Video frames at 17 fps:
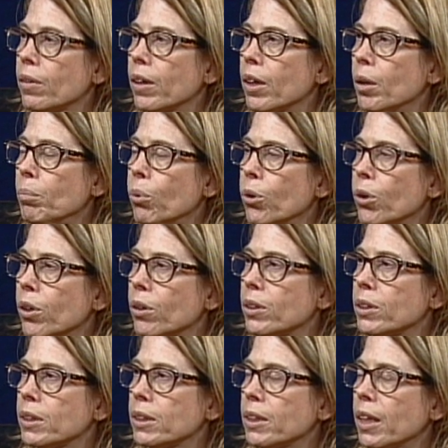The importer
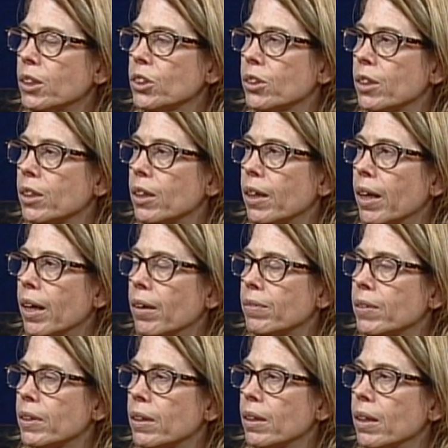is essentially going to
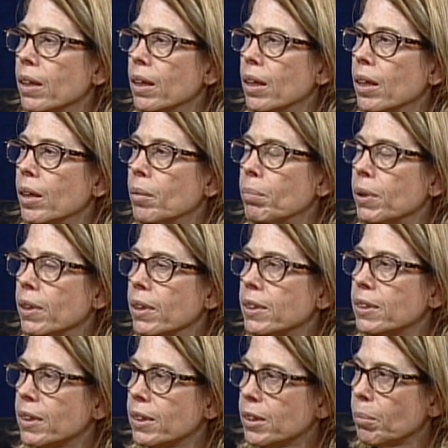have to
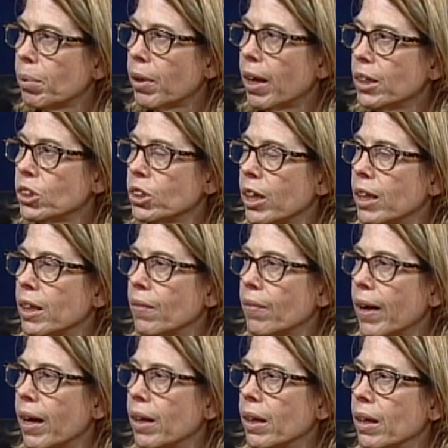police the supply chain,
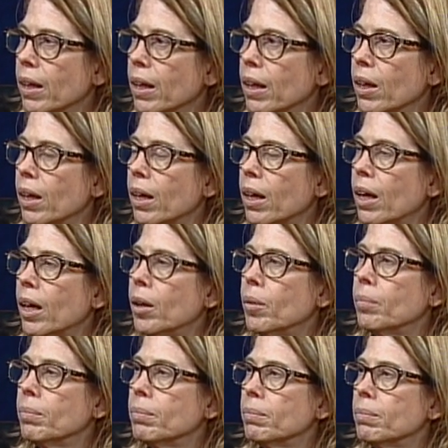and that
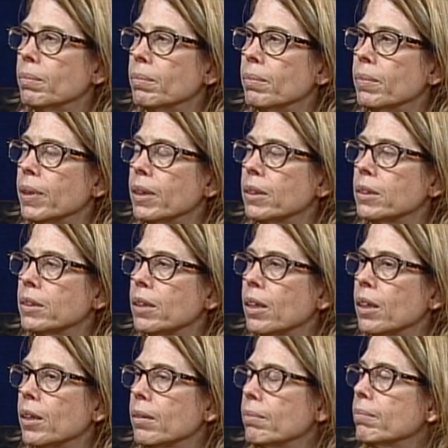um, is
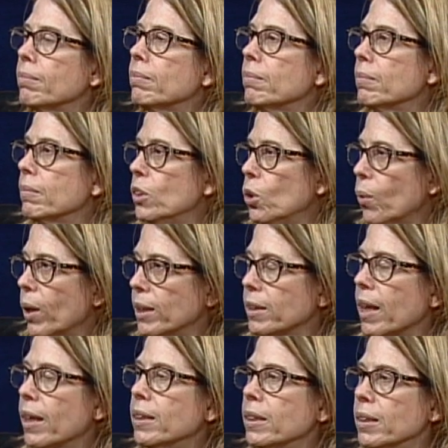a
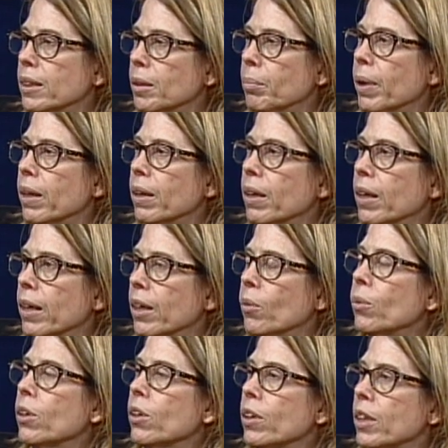U.S. entity, but
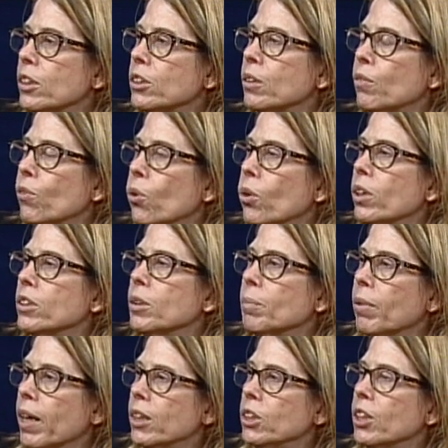it really is the foreign
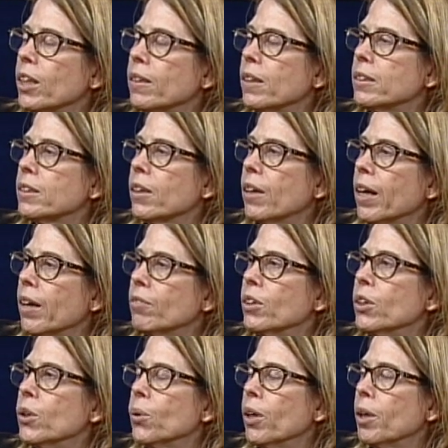supply chain that's going to have
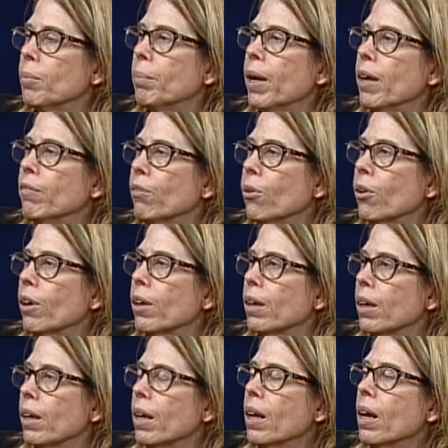to do it and pay for
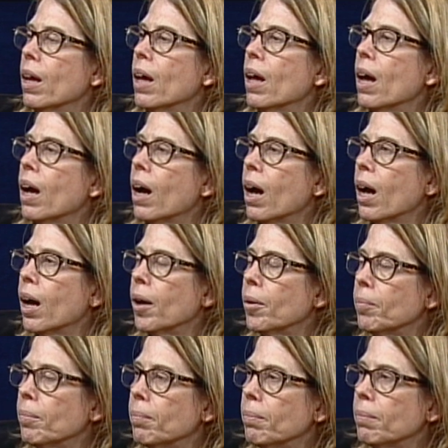it, and
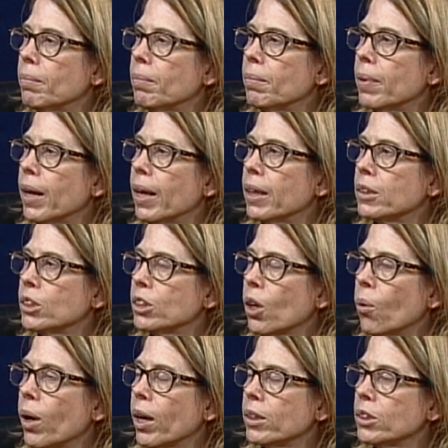um, and
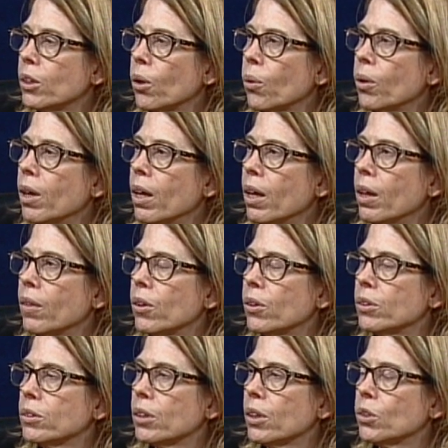so on. So
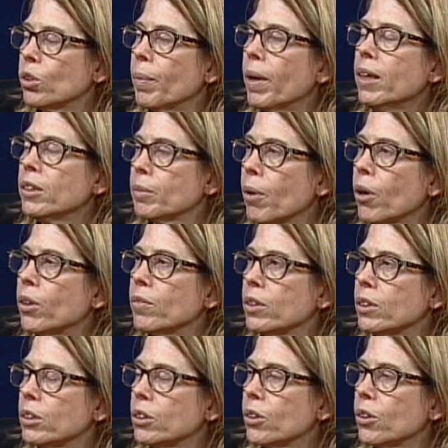there's a tremendous amount of
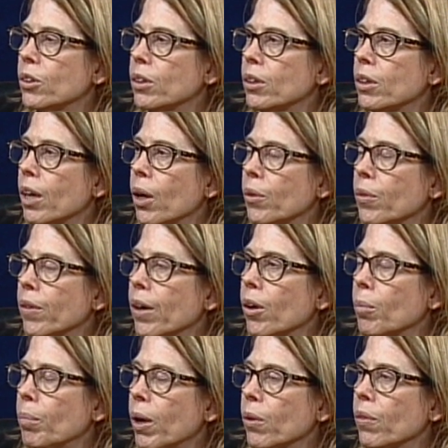concern out
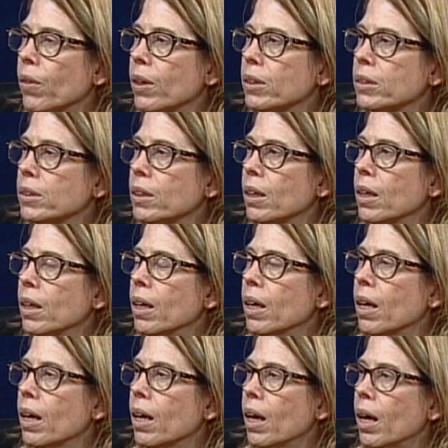there about this,
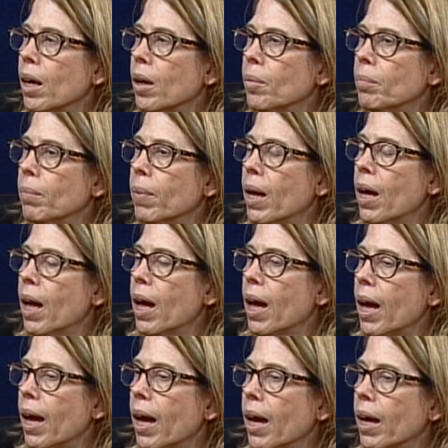um,
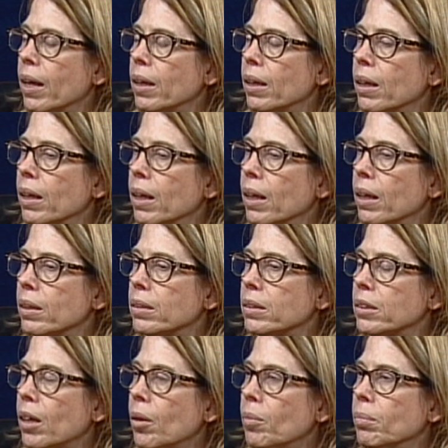and
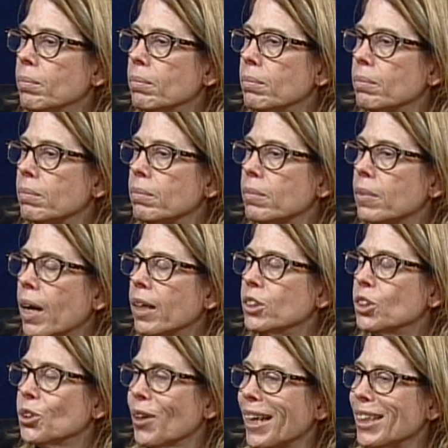some
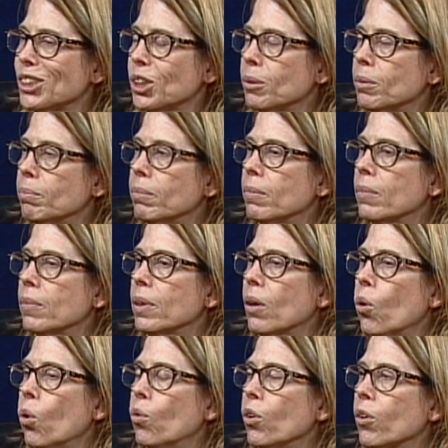consternation
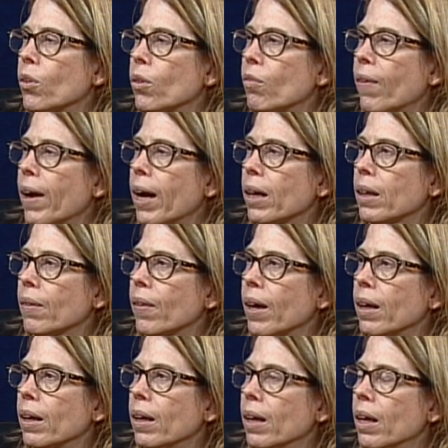over the fact
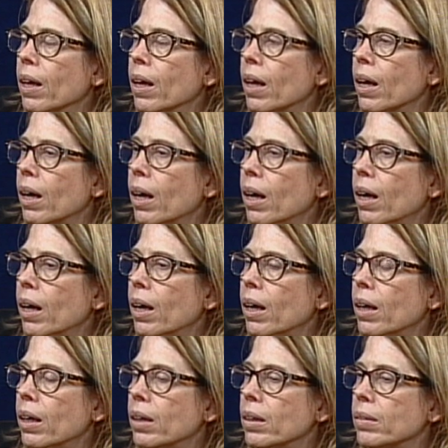that,
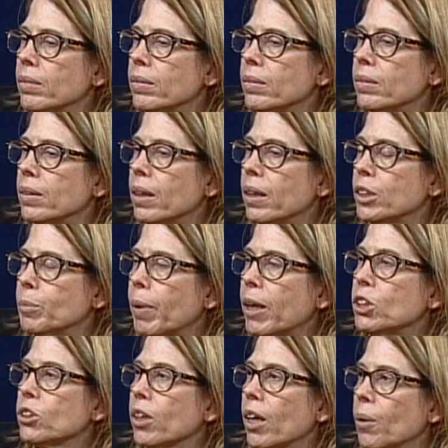uh,
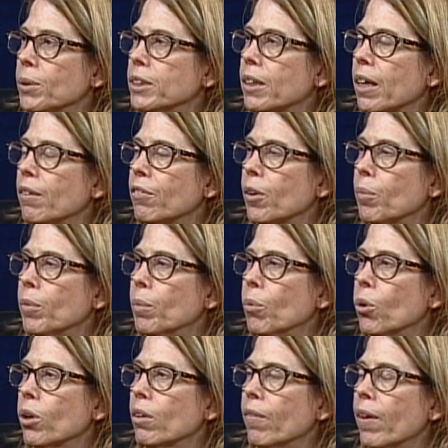especially I would say from the
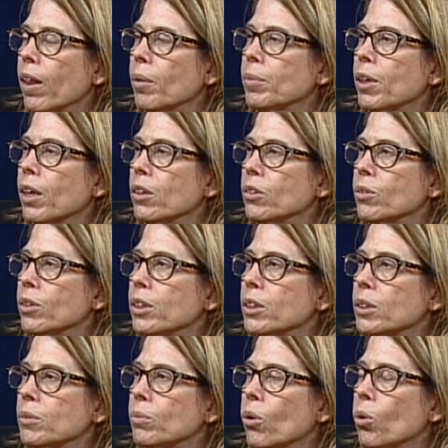more developed
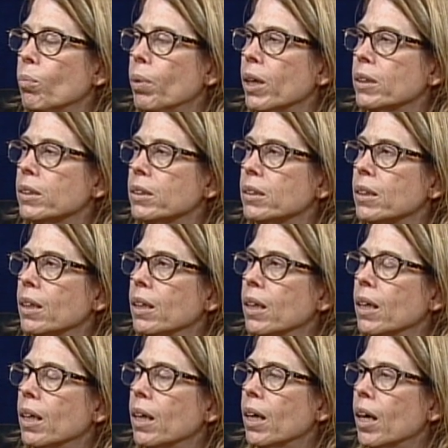countries, robust.
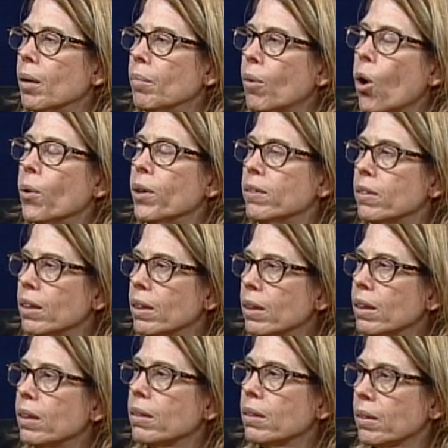Um,
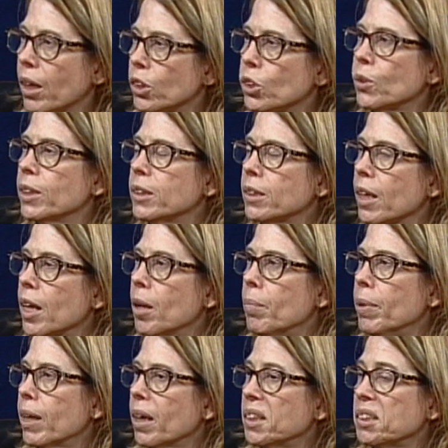OECD countries
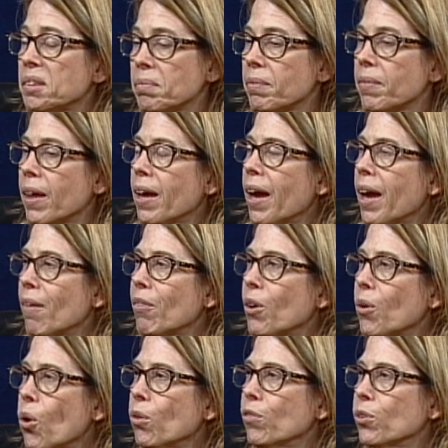because they have
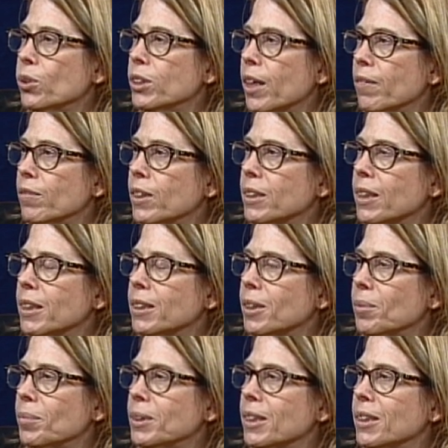their own food safety
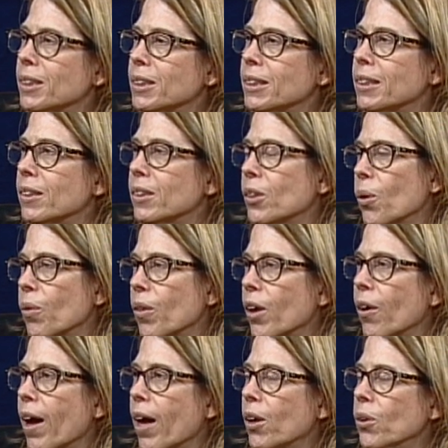systems, and so
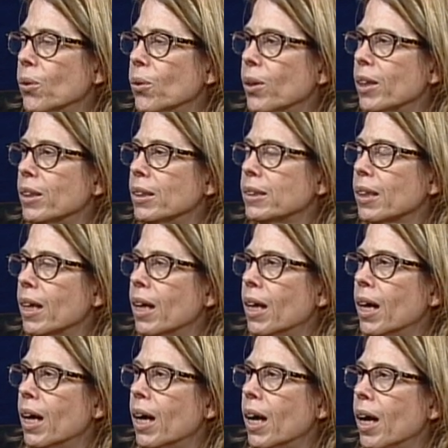their attitude is
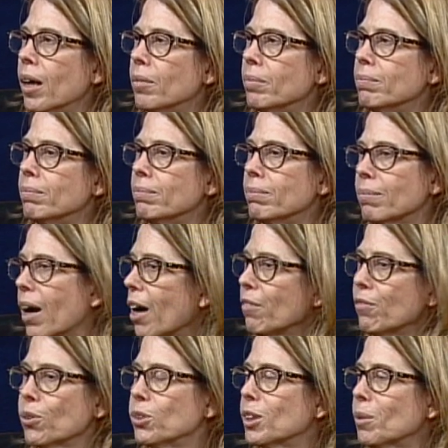um,
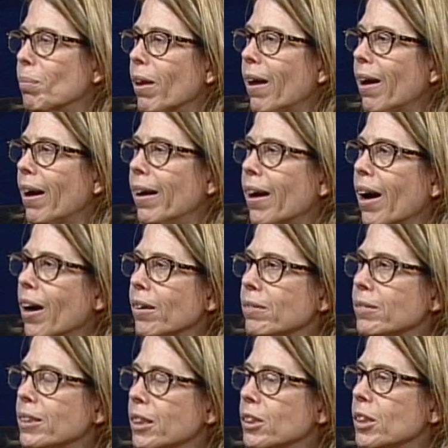our food supply, our
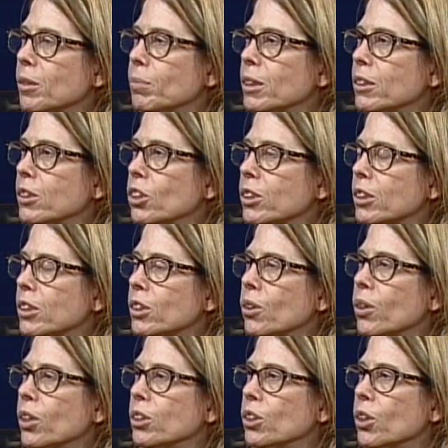system is just as
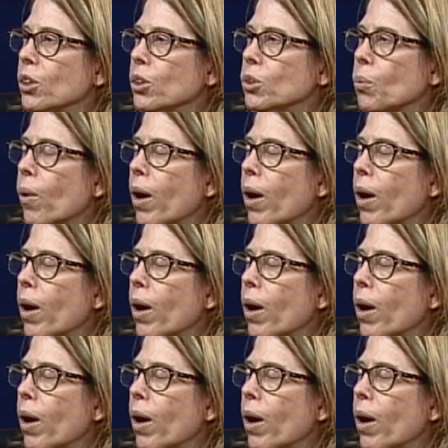good as yours.